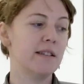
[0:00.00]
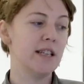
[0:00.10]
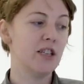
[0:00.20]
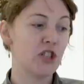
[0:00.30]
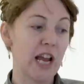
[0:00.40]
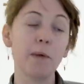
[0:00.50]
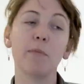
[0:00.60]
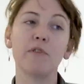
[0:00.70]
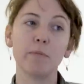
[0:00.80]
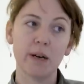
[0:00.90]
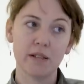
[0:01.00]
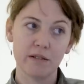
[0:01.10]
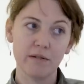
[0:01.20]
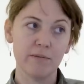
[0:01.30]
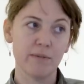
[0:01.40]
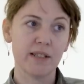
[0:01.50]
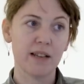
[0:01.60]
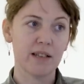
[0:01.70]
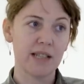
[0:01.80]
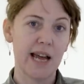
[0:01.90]
the shape of the puddle was
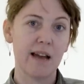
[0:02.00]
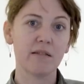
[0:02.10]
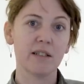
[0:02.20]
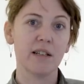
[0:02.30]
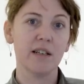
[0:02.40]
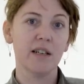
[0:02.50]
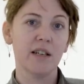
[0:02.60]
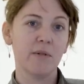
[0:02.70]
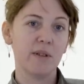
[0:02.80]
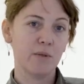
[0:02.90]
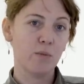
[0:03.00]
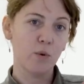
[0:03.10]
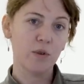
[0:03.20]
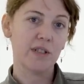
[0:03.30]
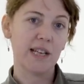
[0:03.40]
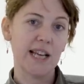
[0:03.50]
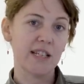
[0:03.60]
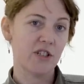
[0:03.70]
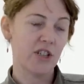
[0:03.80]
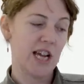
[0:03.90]
cut out with a water
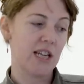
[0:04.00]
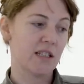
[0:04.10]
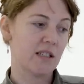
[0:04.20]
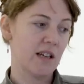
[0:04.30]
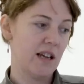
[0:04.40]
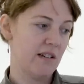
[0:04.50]
laser jet